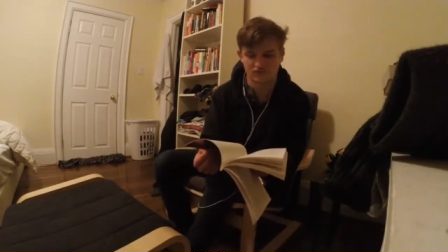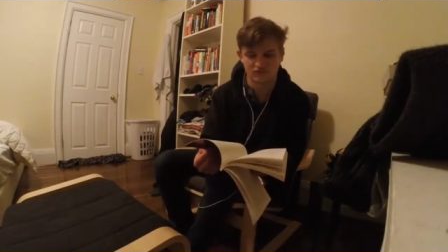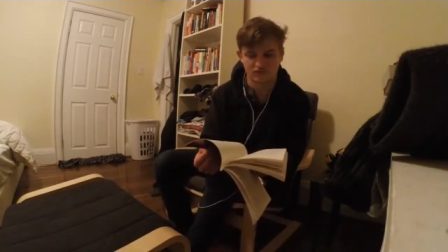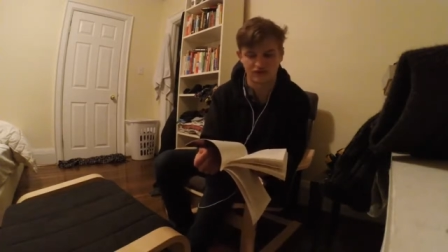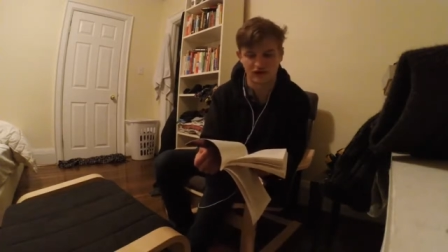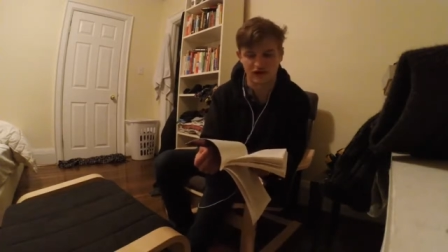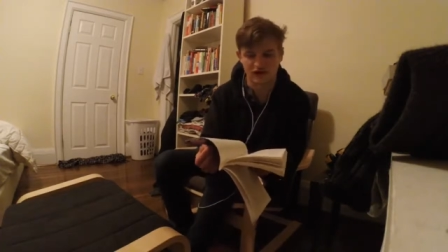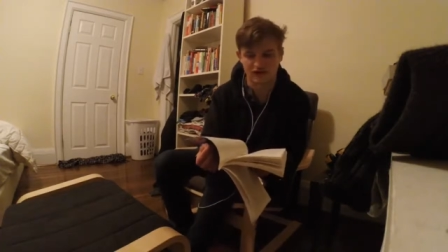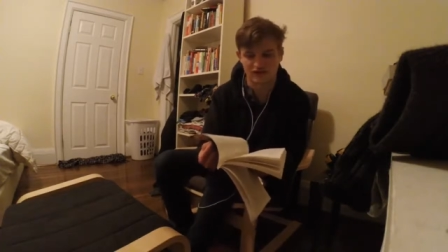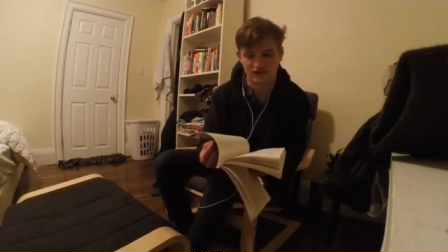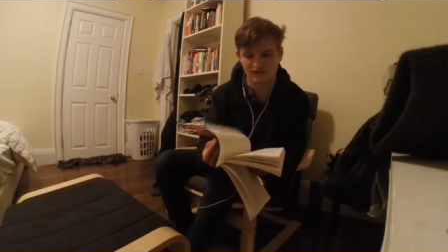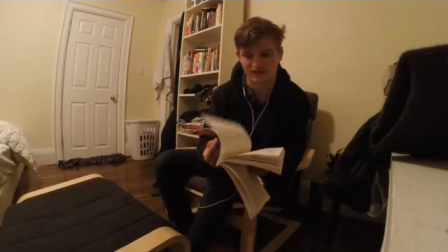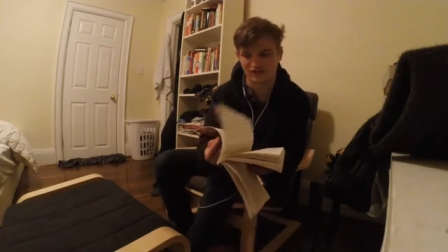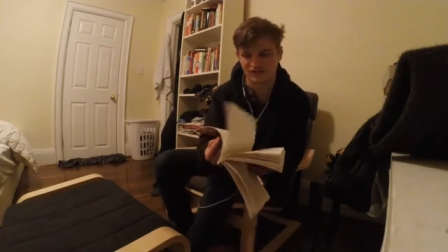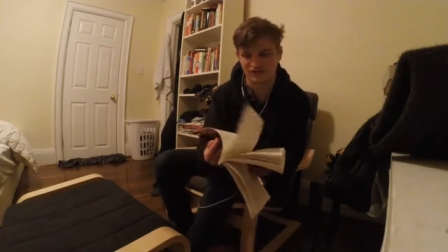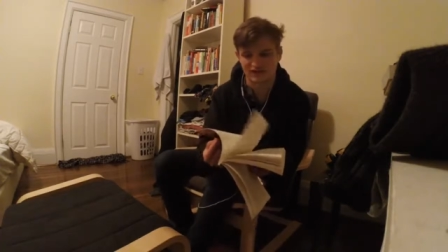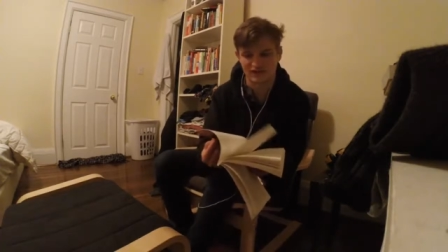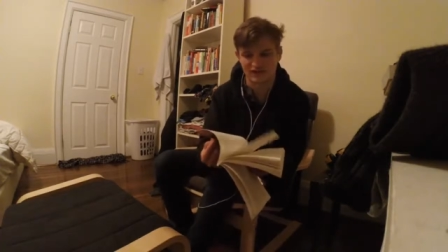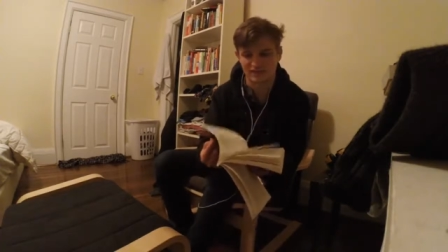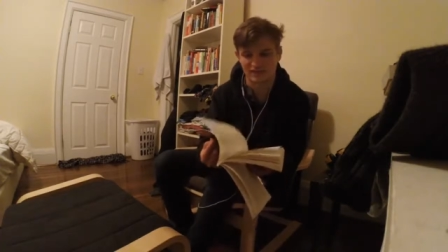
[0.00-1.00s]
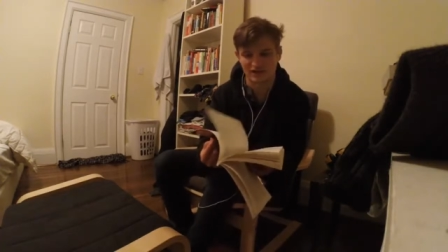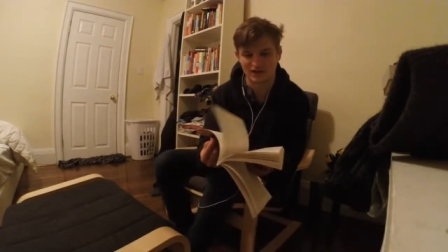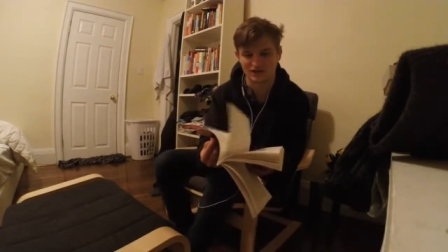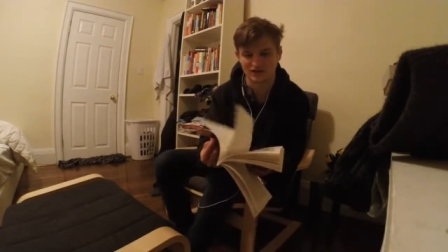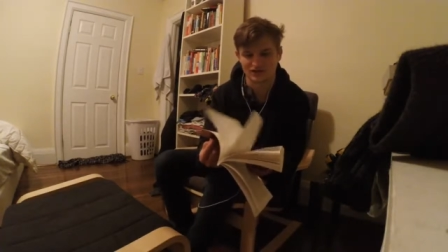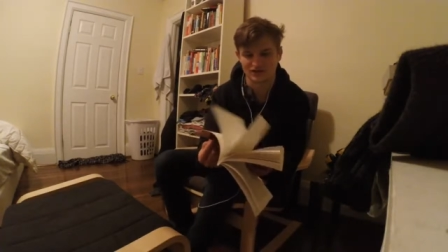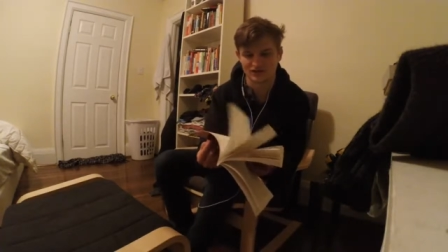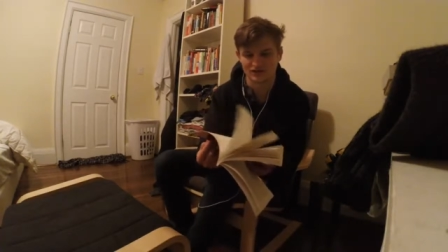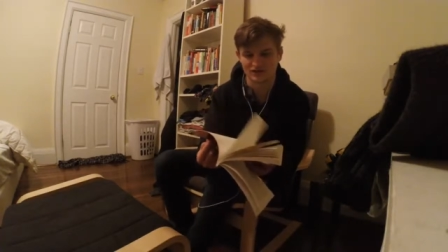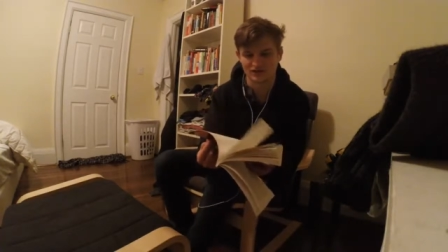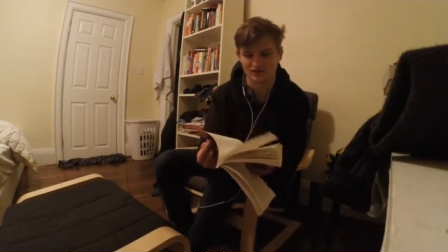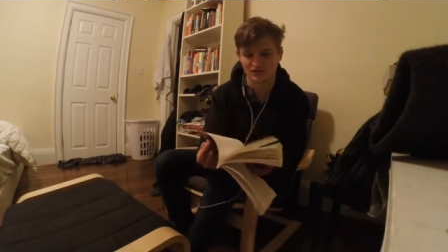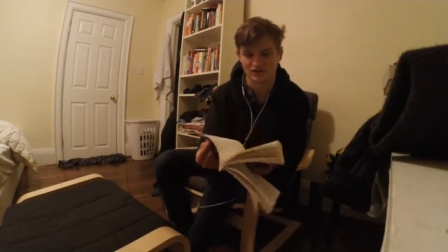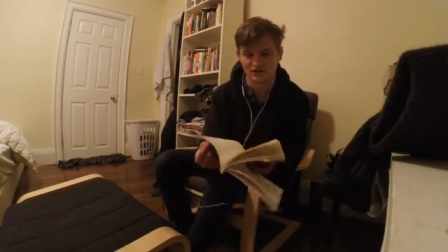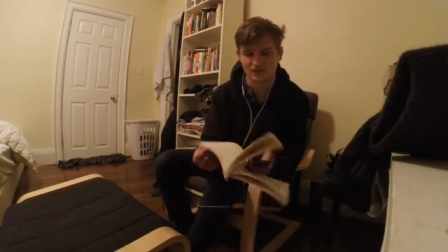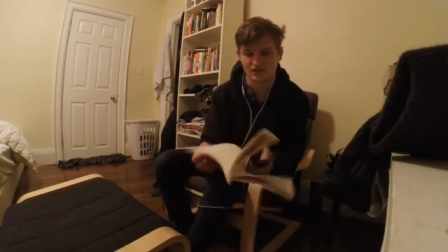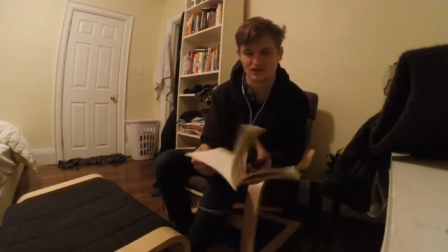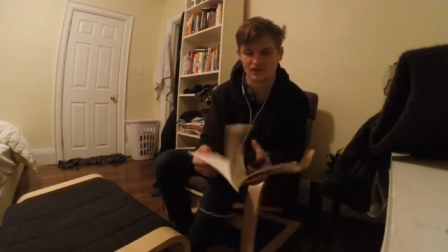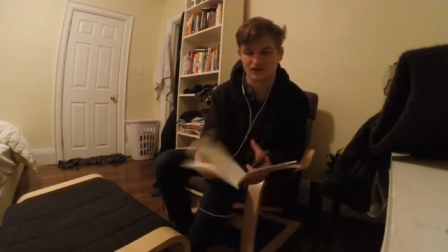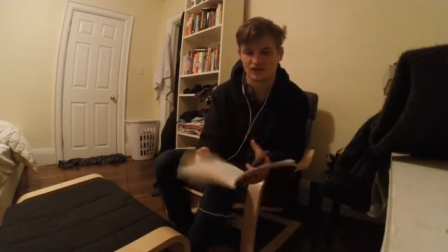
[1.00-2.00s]
five to ten pages,
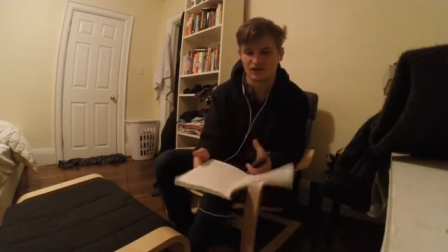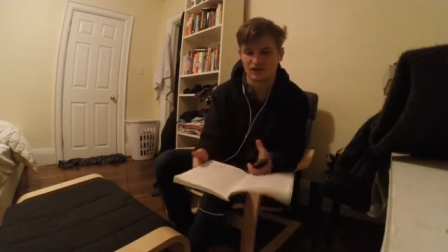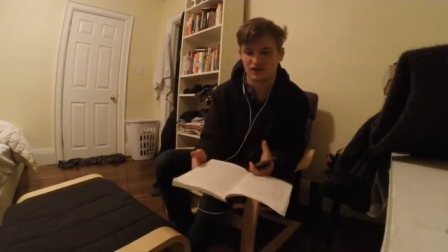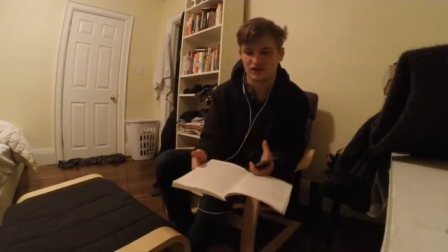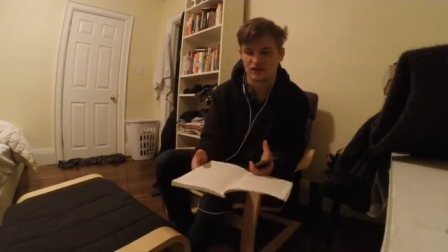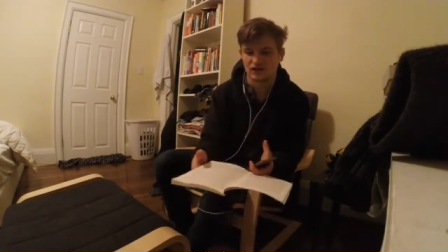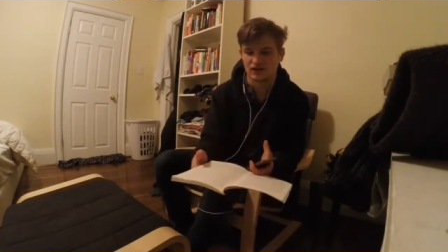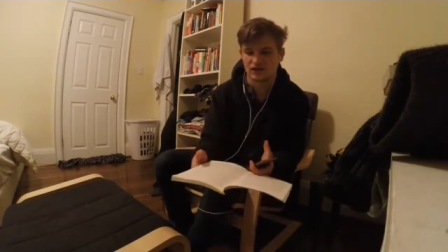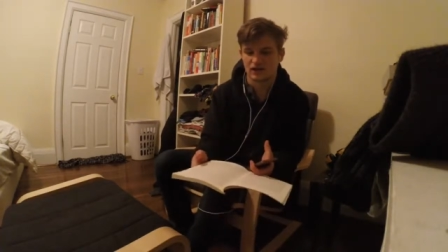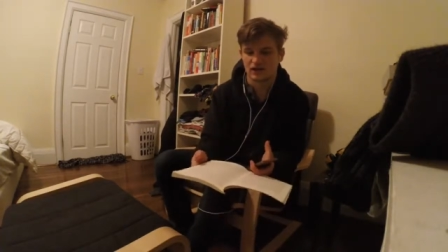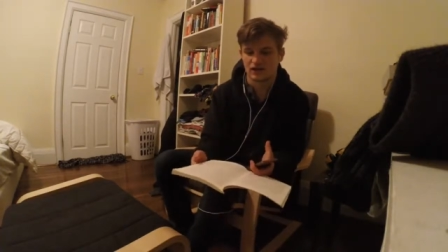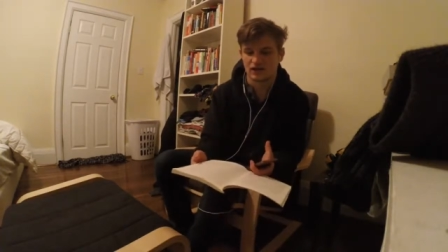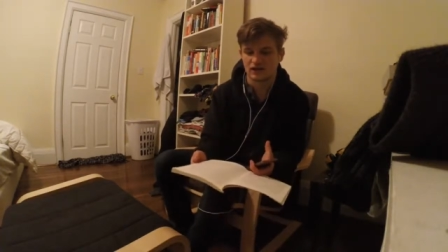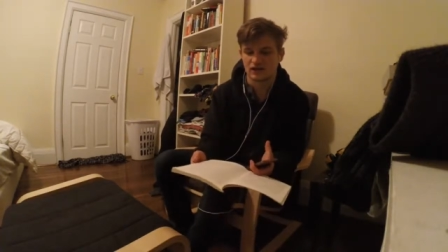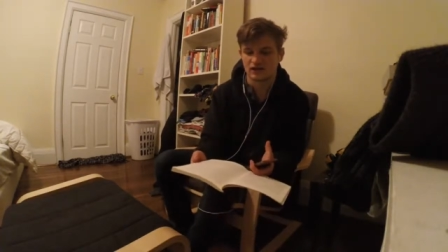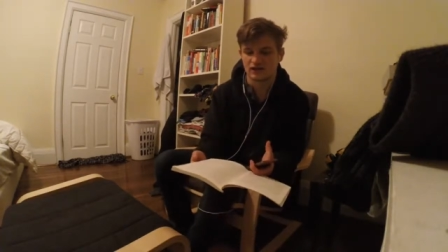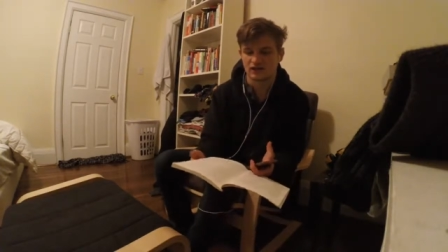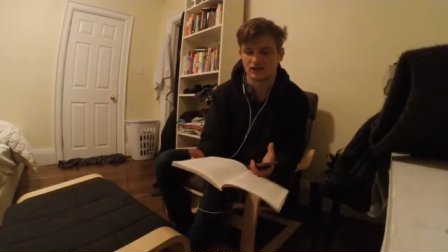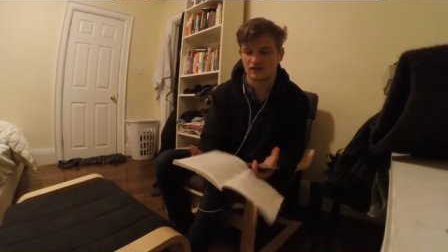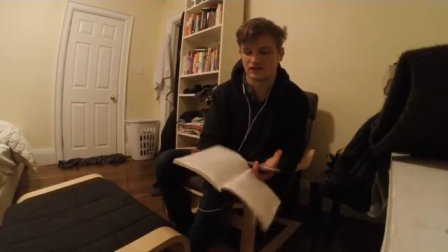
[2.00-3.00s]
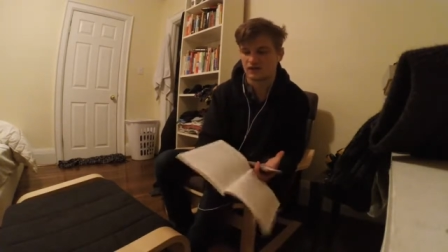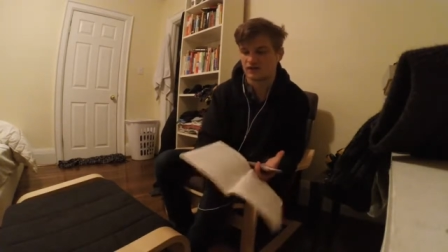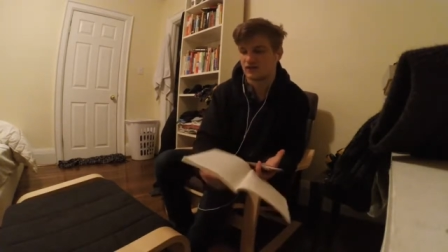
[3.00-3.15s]
and